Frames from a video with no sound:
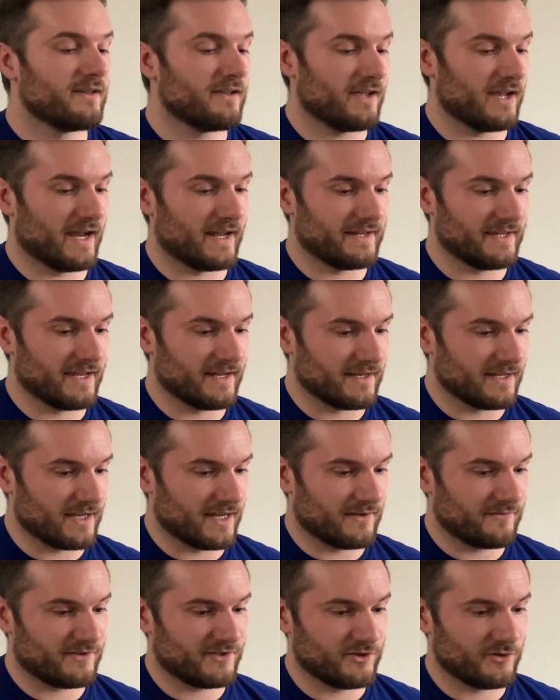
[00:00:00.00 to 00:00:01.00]
And then
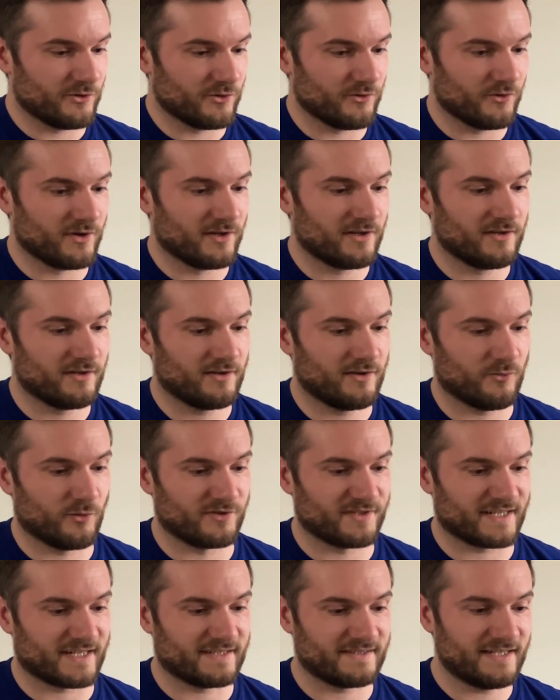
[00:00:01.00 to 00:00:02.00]
if you were
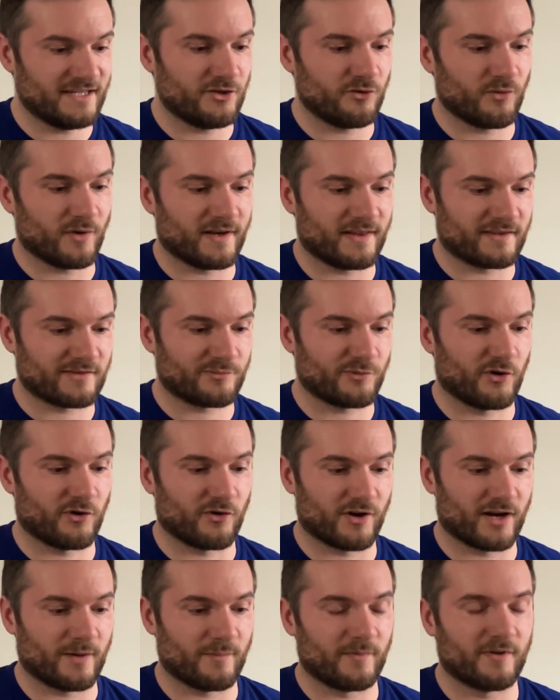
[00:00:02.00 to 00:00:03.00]
to continue running this
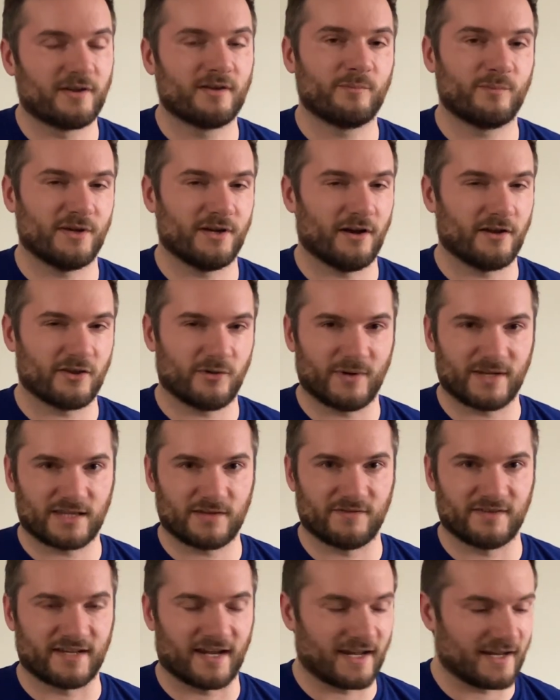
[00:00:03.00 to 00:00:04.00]
program beyond the length of
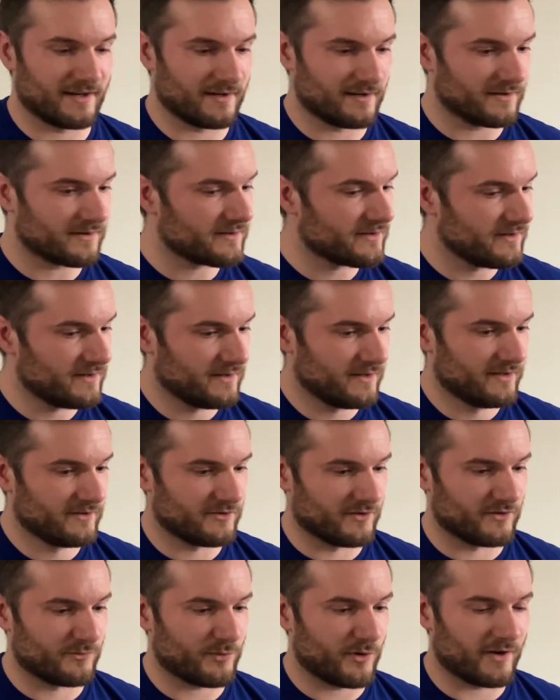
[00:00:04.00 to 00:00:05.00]
a diet, so
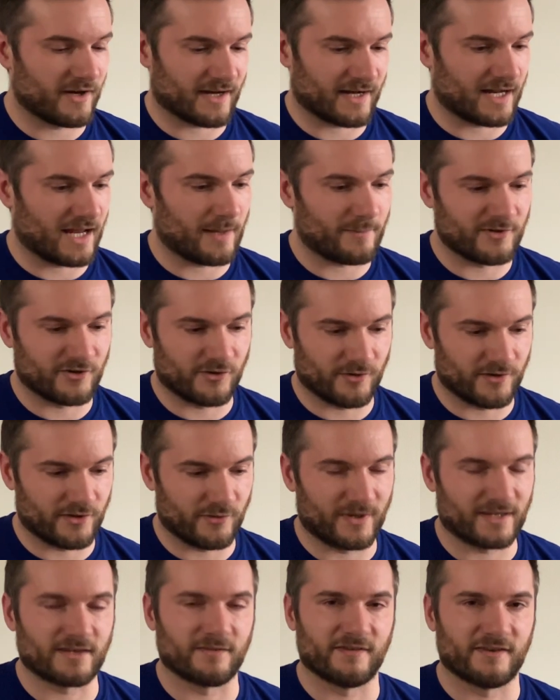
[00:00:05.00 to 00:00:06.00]
this is probably not gonna happen during the
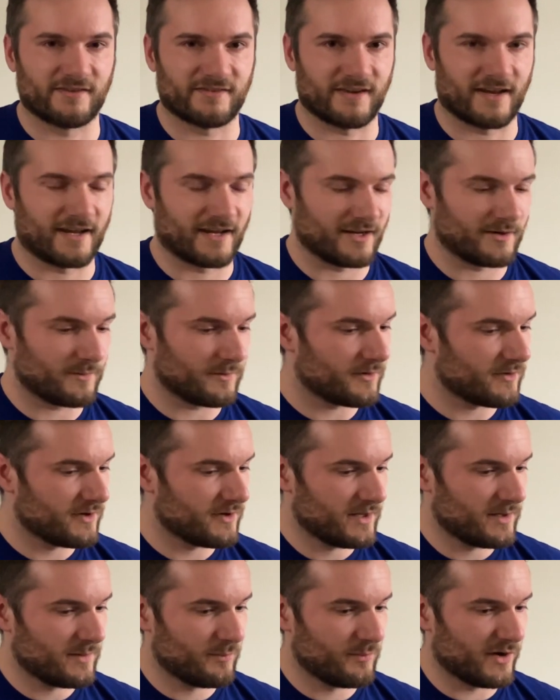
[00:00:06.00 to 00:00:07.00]
length of this diet,
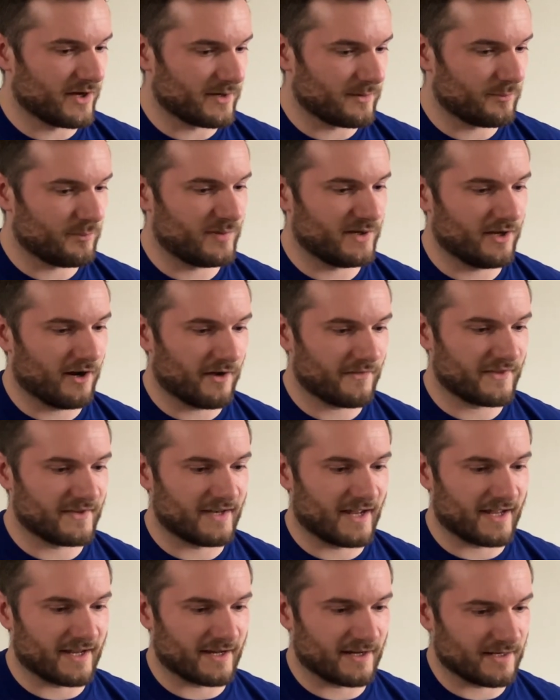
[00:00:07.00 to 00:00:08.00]
but beyond the
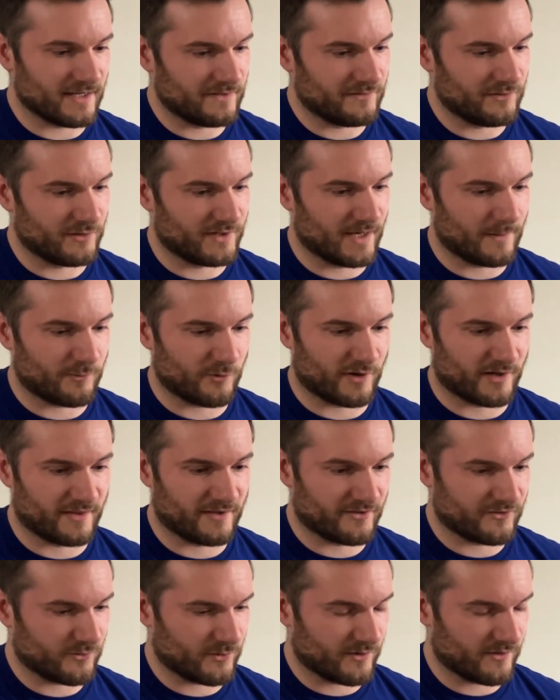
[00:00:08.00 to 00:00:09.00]
diet, if you kept running
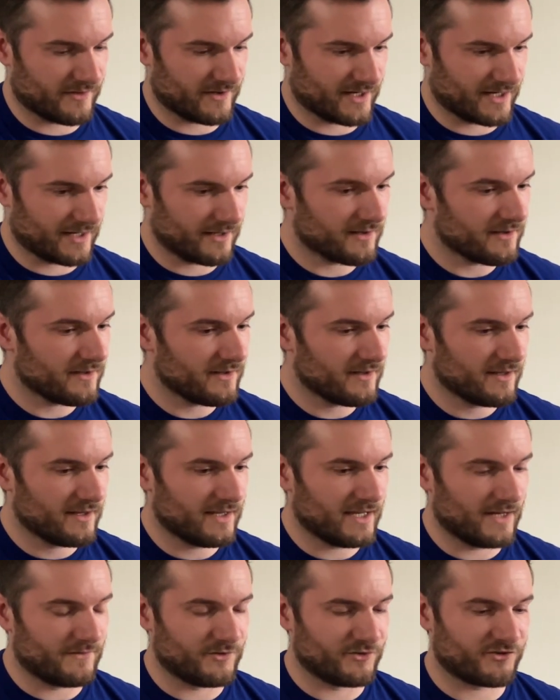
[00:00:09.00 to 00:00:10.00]
this sort of thing,
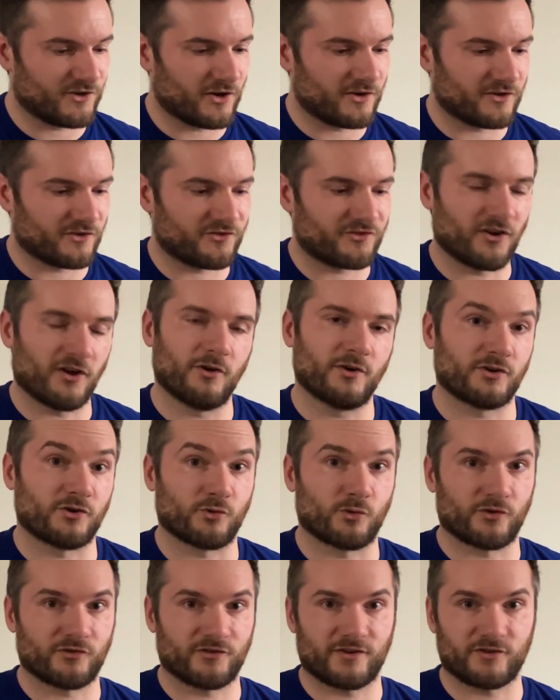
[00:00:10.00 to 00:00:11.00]
if you started to stall on your
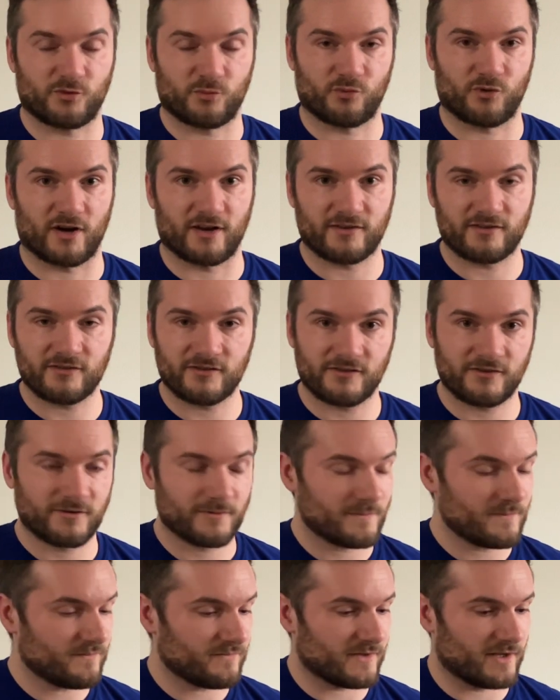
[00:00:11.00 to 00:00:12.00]
horizontal press,
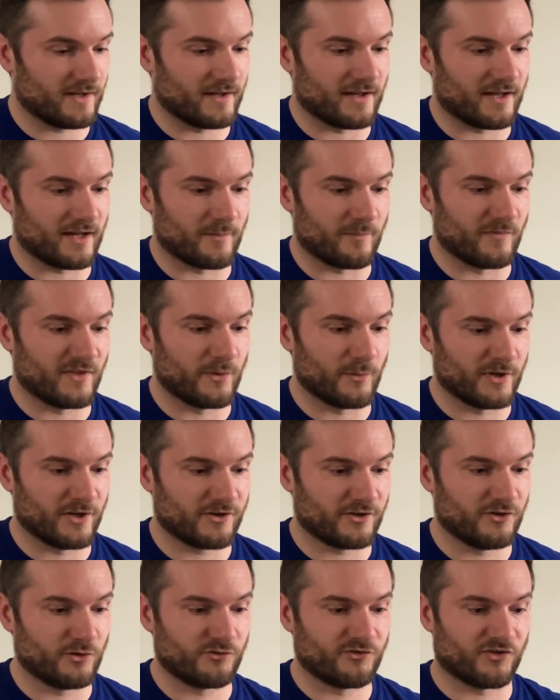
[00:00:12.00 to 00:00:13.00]
then what you could
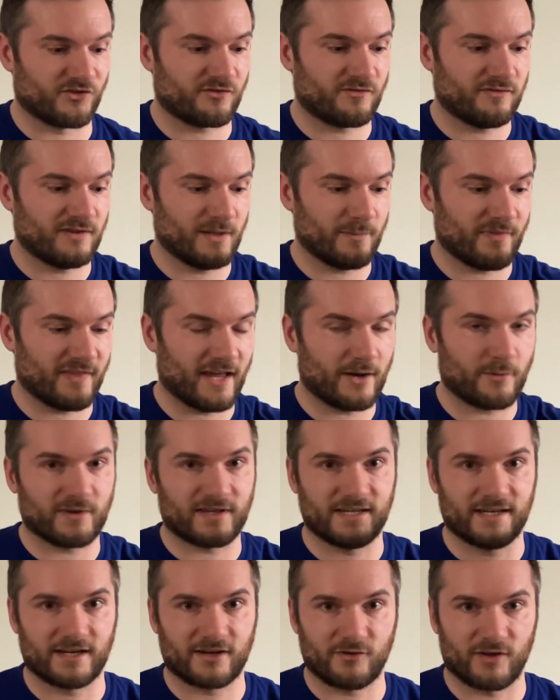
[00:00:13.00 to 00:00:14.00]
do is just flip that with
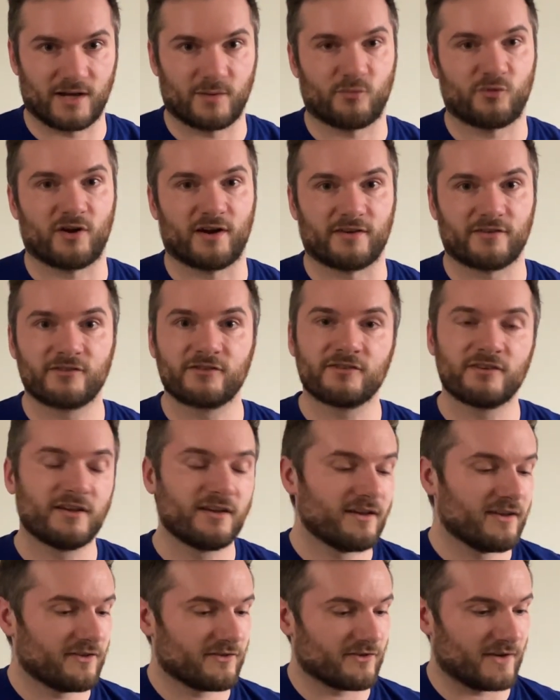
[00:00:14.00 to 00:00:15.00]
the incline press.
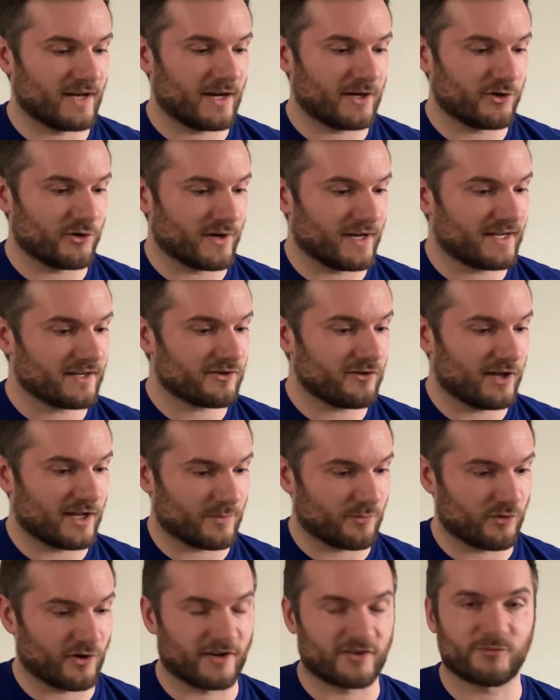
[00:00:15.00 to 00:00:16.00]
So now your incline
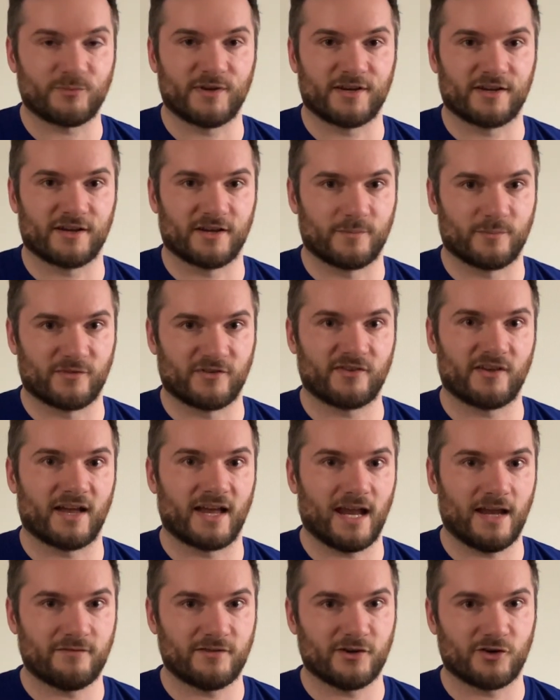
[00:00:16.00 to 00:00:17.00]
press becomes a
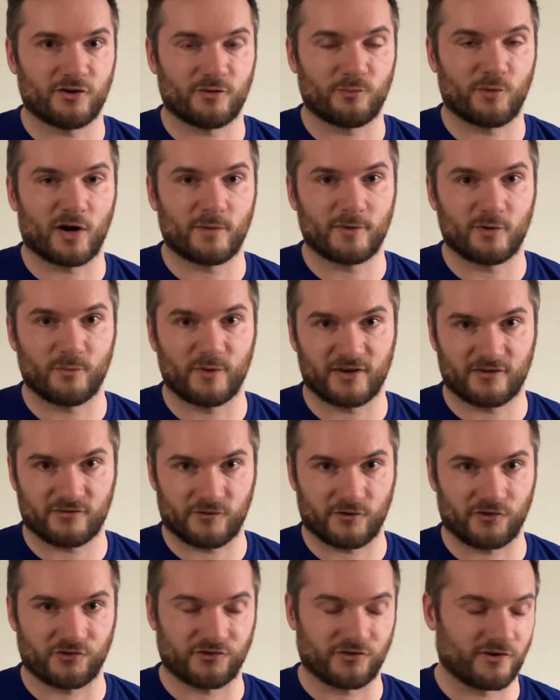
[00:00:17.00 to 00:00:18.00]
heavier barbell-based
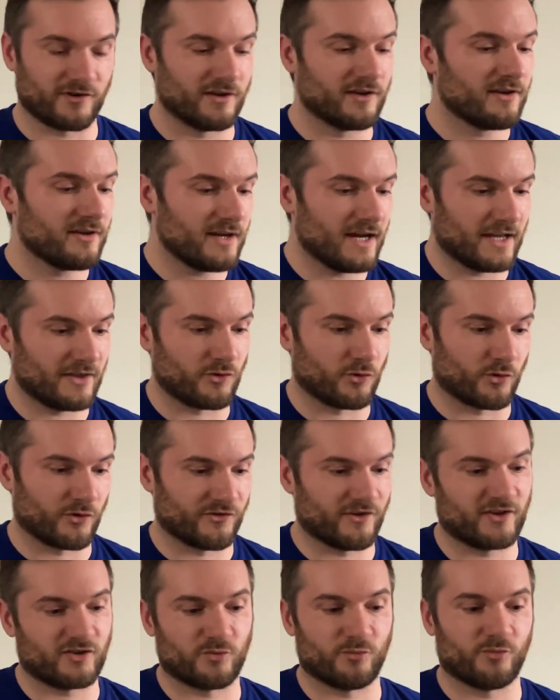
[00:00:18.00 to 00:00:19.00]
version, and the
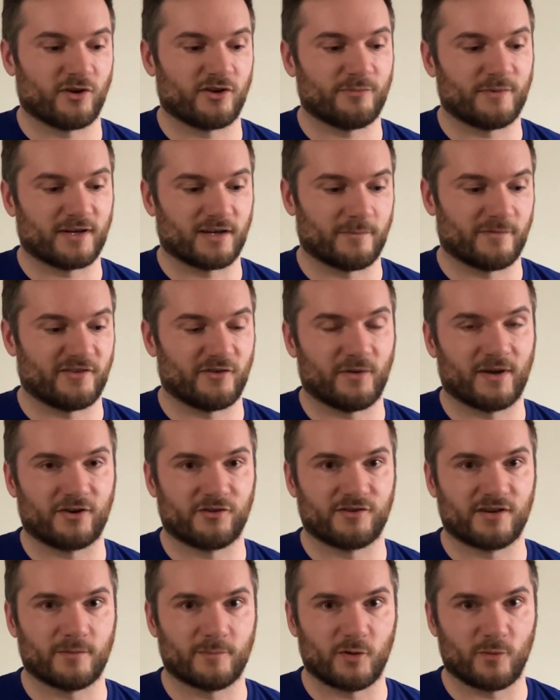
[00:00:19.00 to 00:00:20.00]
horizontal press becomes the lighter
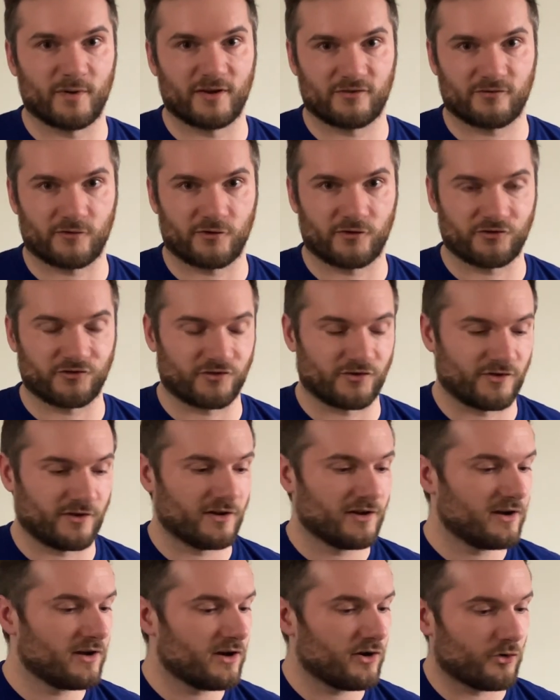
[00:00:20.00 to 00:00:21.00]
dumbbell-based version,
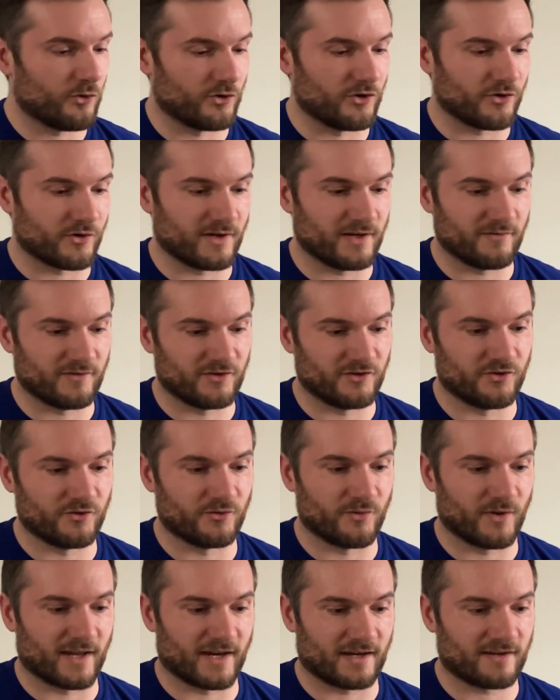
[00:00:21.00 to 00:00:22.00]
or you could even do
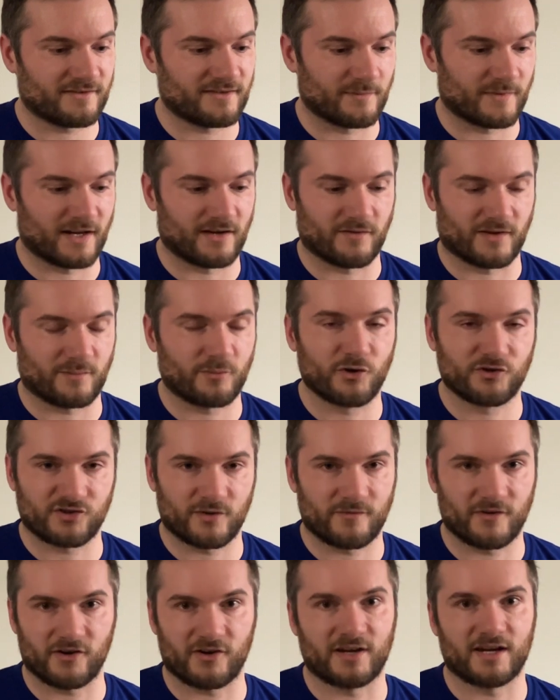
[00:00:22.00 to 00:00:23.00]
like some kind of like push-up
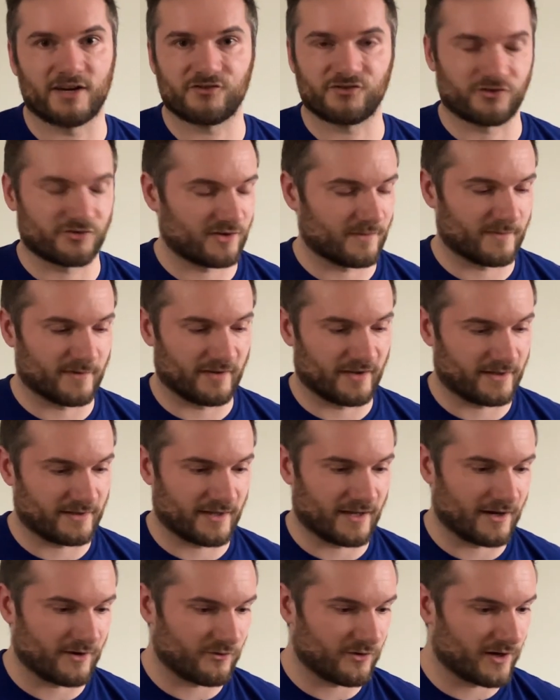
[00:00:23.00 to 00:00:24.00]
variation or something like
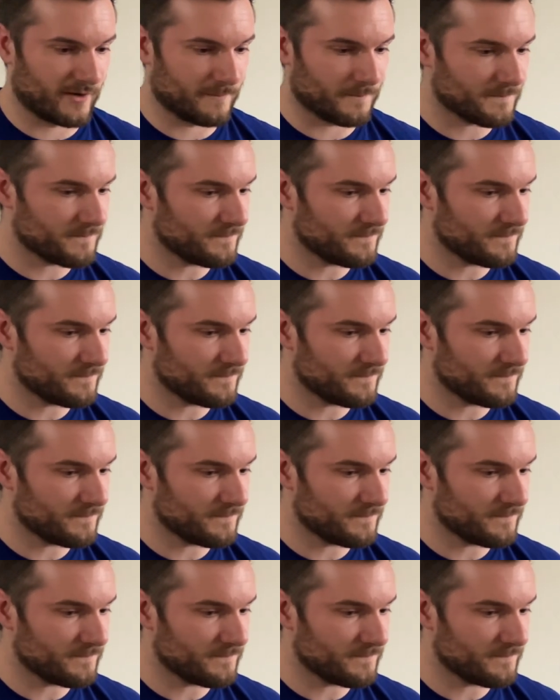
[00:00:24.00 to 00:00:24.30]
that, right?